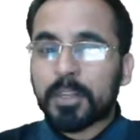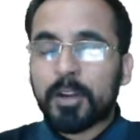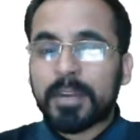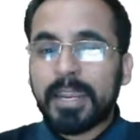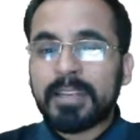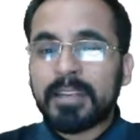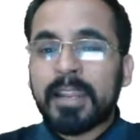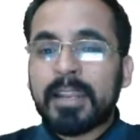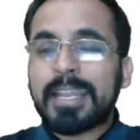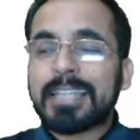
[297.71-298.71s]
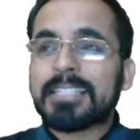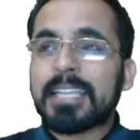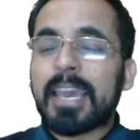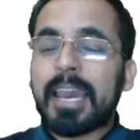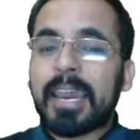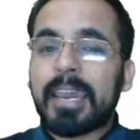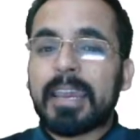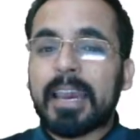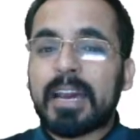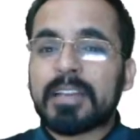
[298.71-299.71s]
Alright, let's say
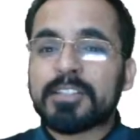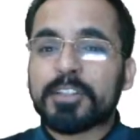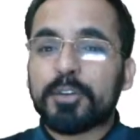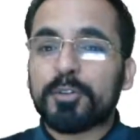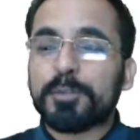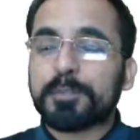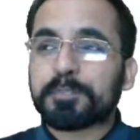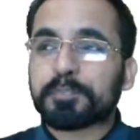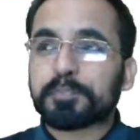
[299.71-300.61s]
I ask you,